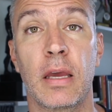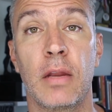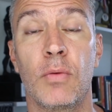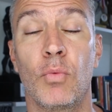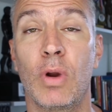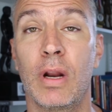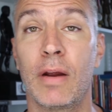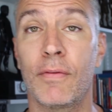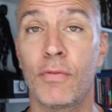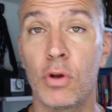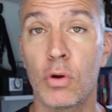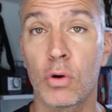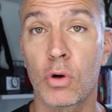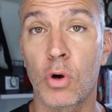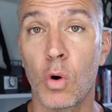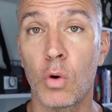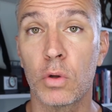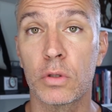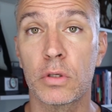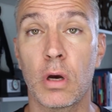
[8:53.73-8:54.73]
And whatever your
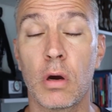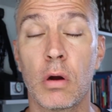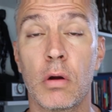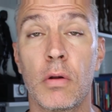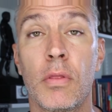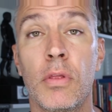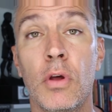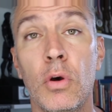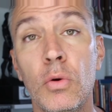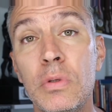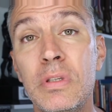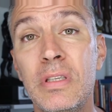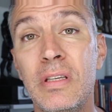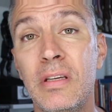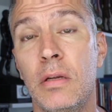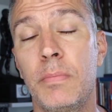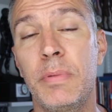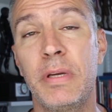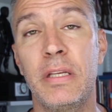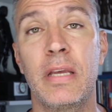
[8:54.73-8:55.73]
goals are, those
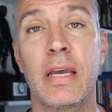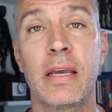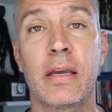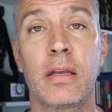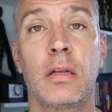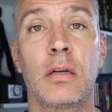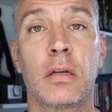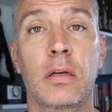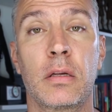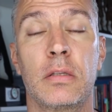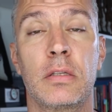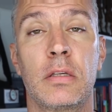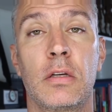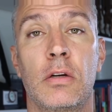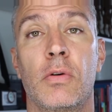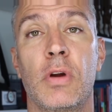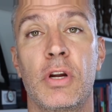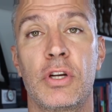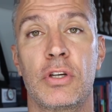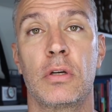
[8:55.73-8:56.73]
need to be taken into
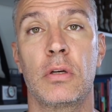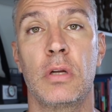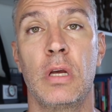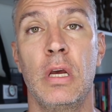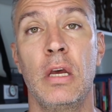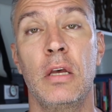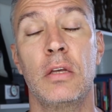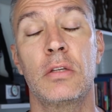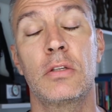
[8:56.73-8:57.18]
consideration.